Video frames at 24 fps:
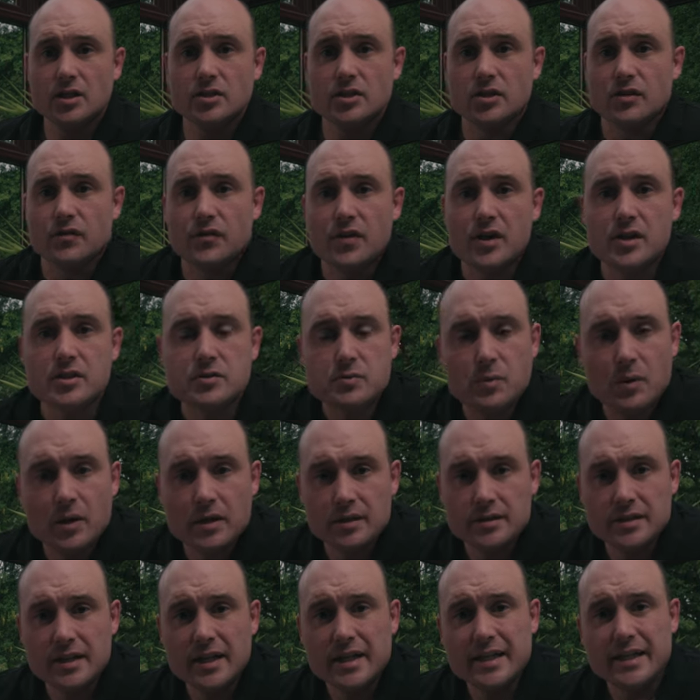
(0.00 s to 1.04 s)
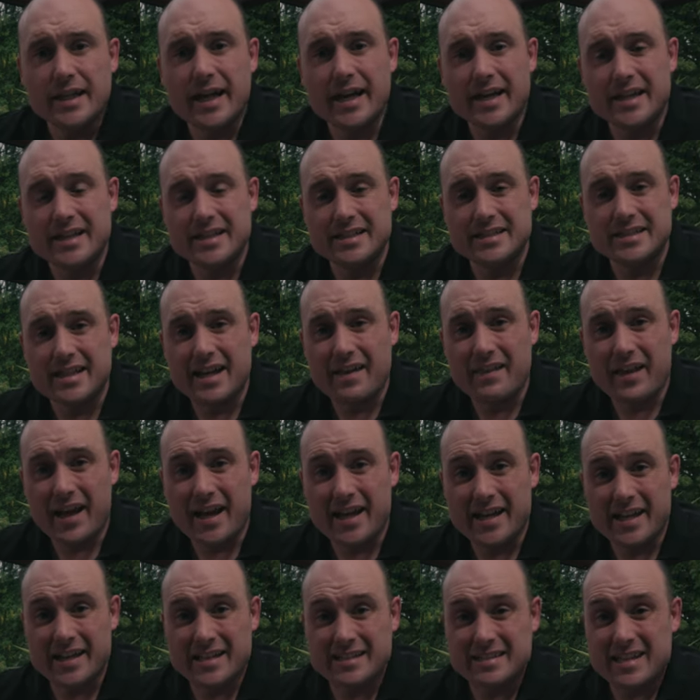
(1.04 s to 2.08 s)
So the first one is
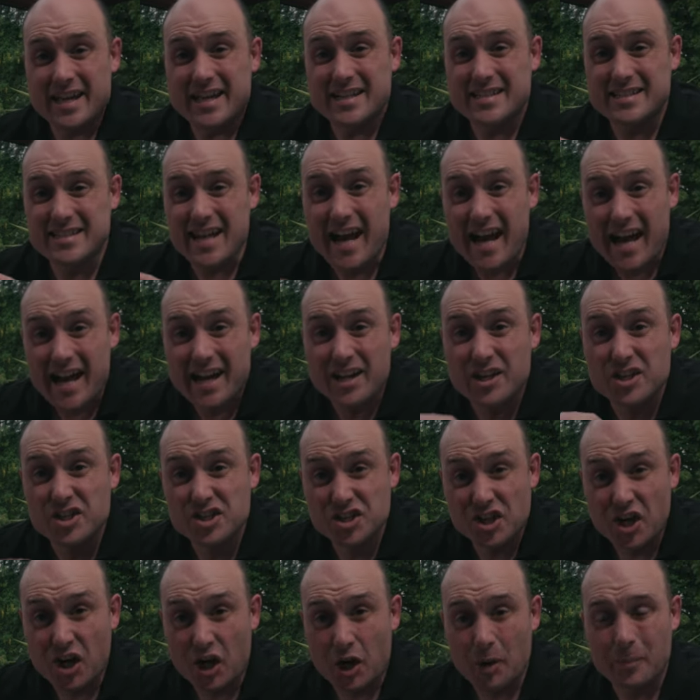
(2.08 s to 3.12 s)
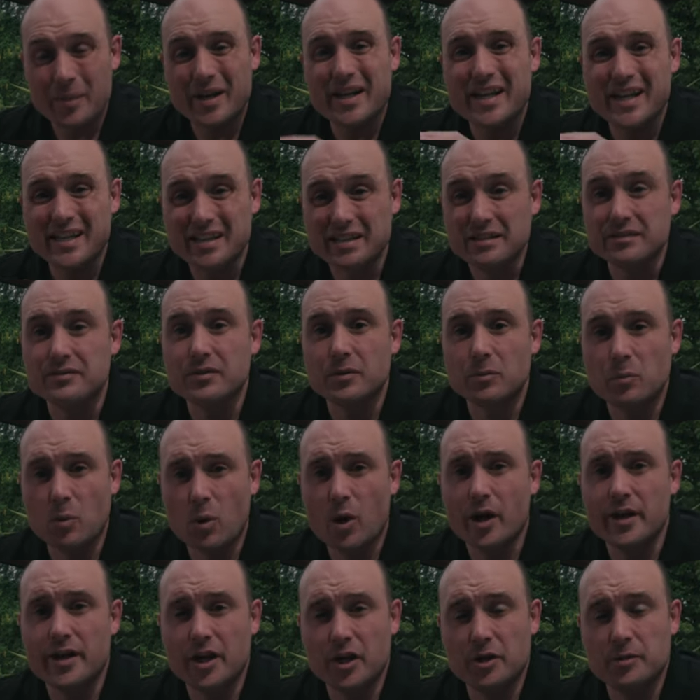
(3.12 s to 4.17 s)
that it is tack sharp even
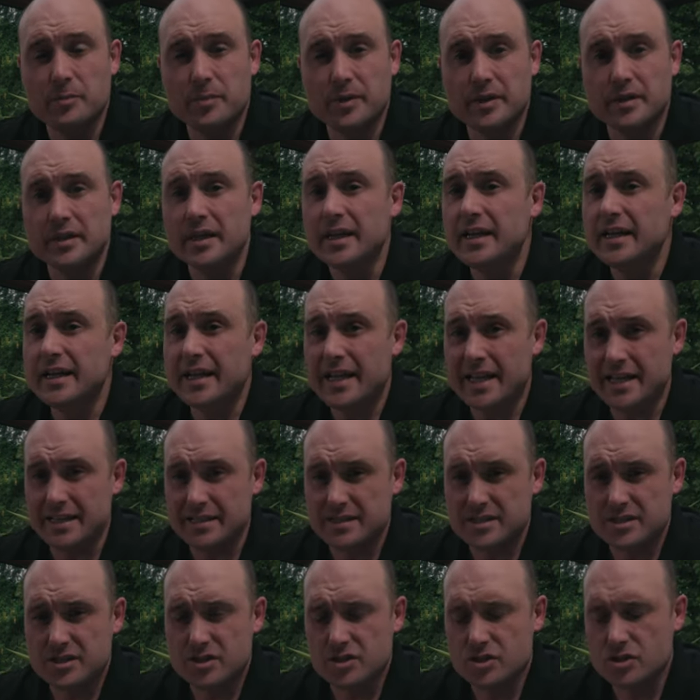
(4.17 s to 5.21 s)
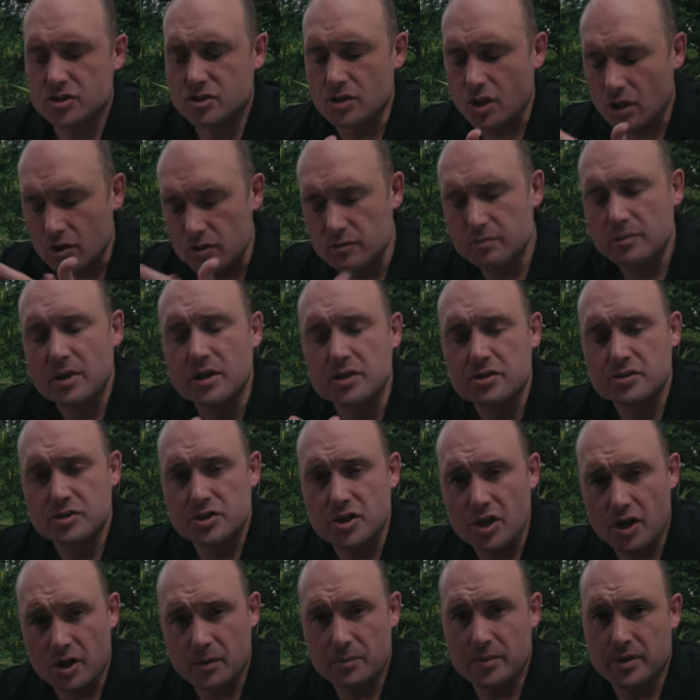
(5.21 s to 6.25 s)
wide open. It's so much
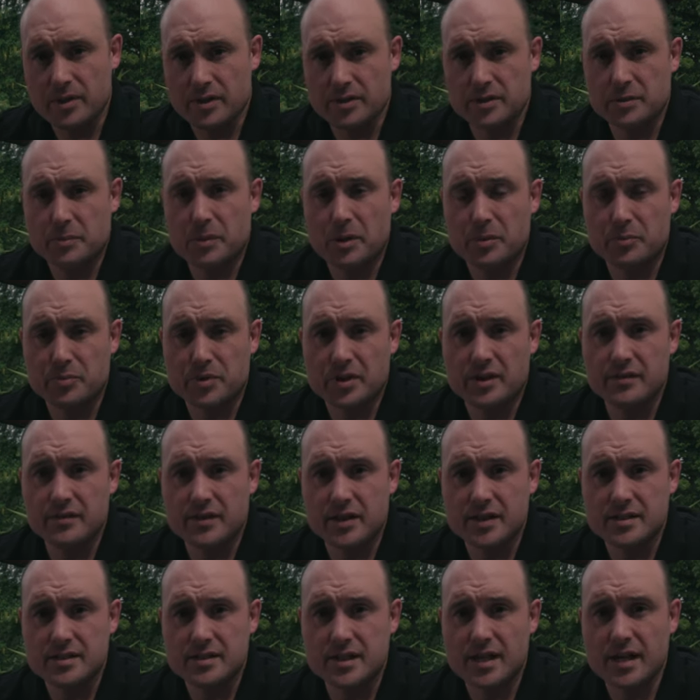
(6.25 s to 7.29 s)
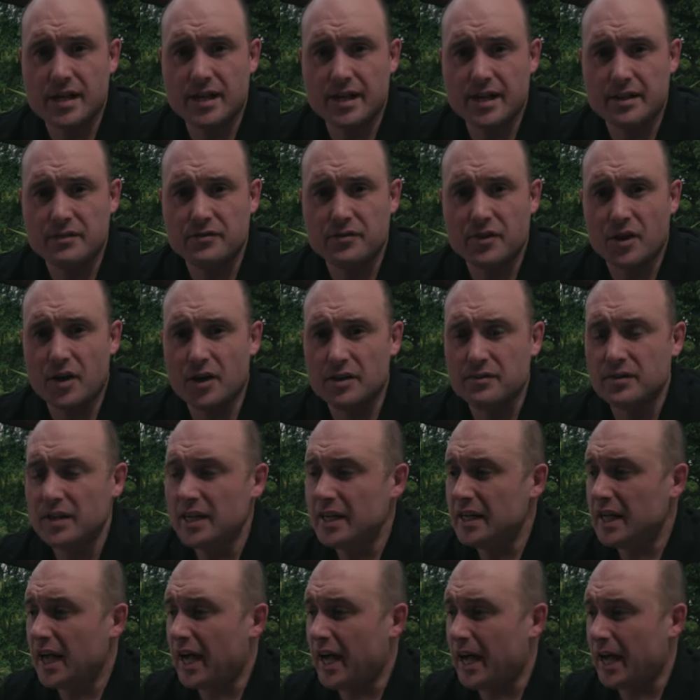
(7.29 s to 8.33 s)
sharper than my previous 85,
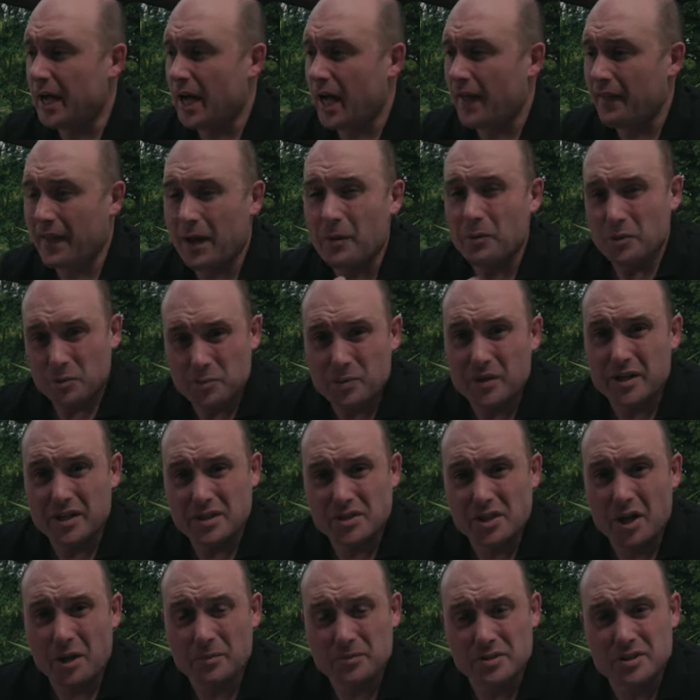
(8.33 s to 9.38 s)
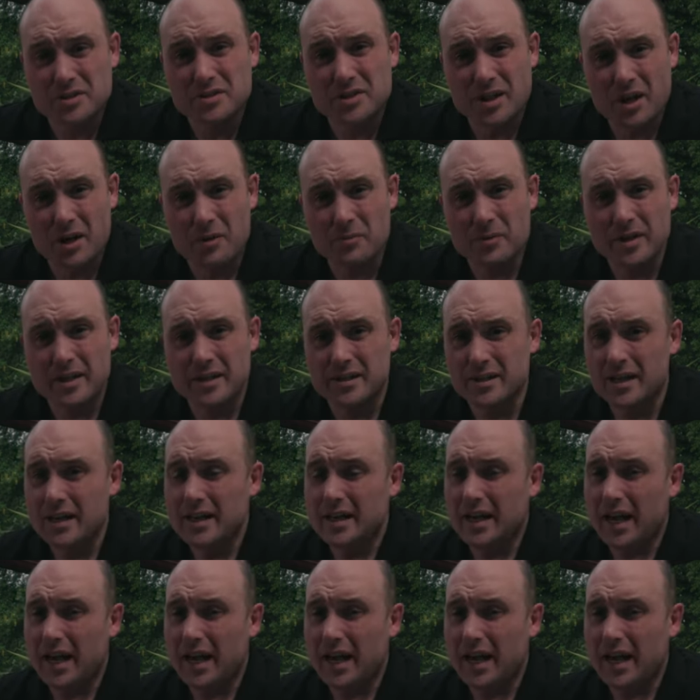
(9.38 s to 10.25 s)
and that was pretty sharp to start with.